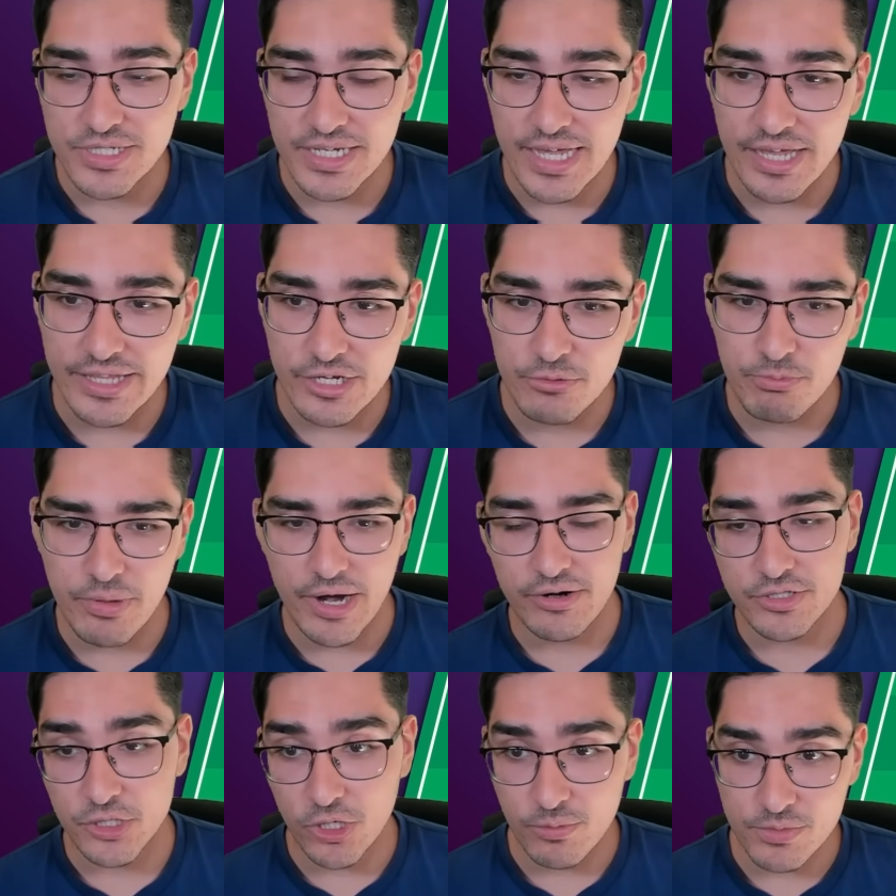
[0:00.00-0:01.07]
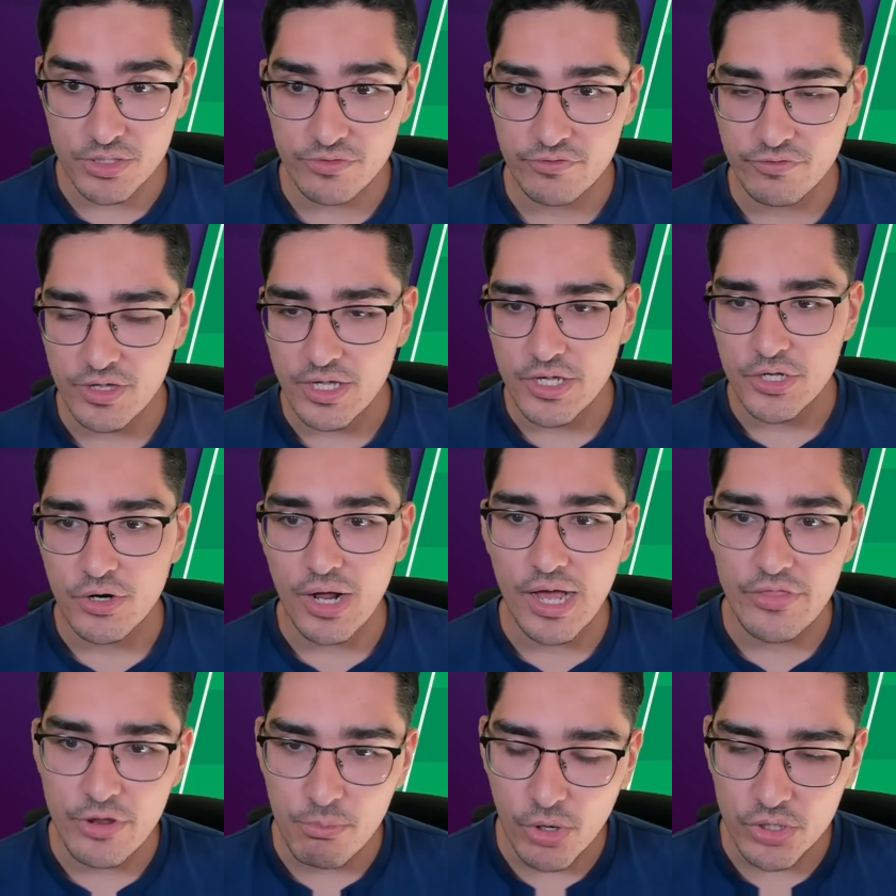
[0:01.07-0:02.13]
seeing how they compare in terms of how
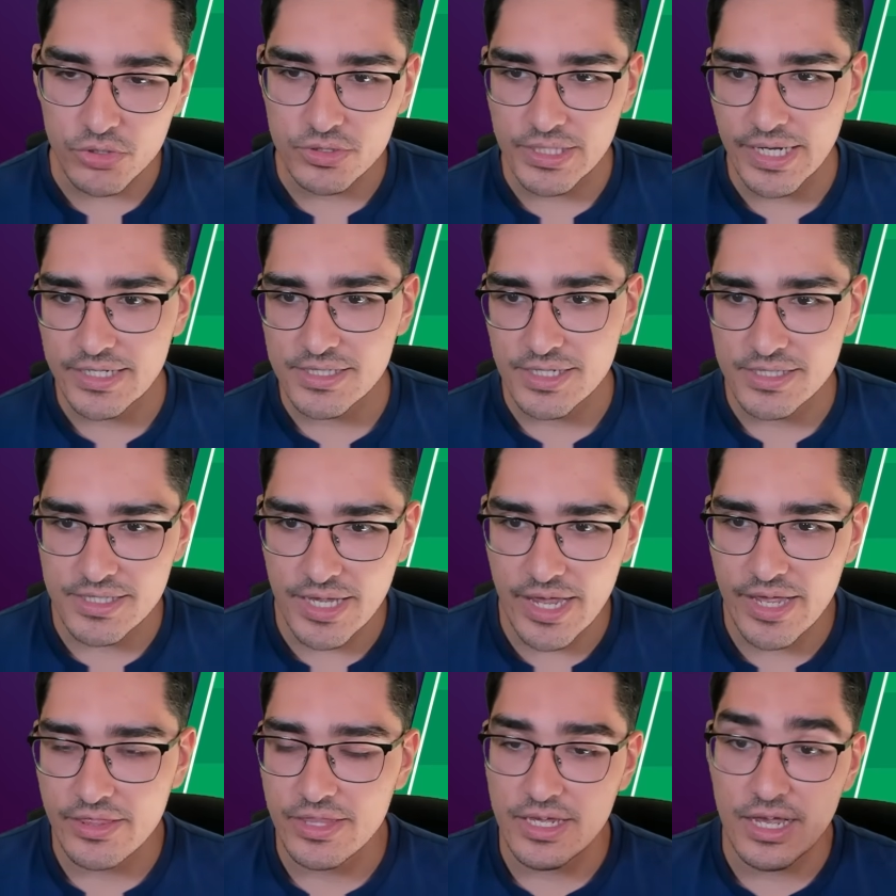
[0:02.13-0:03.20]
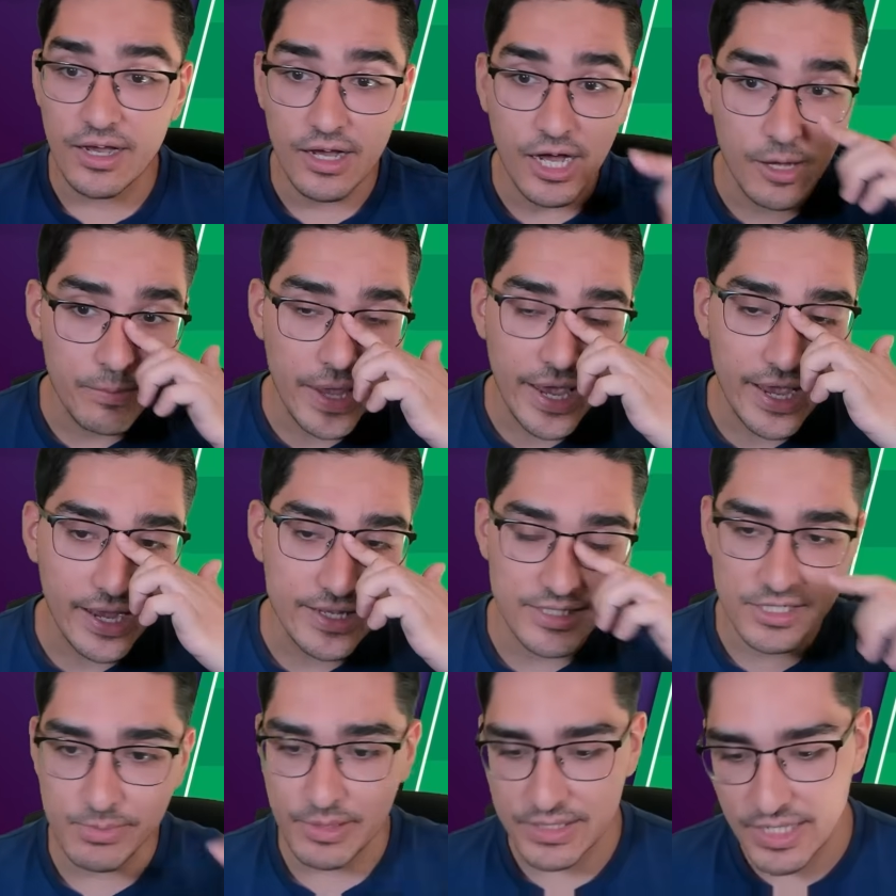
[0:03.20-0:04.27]
they're modeled against, let's say, the Hub AI's
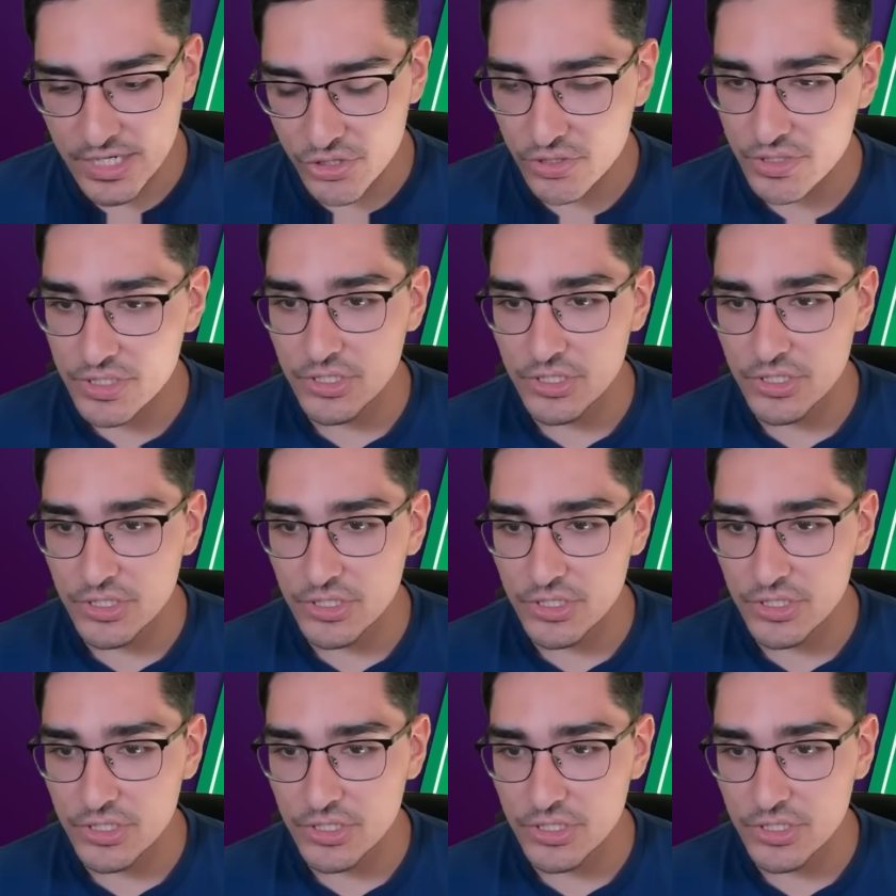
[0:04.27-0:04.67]
expectations.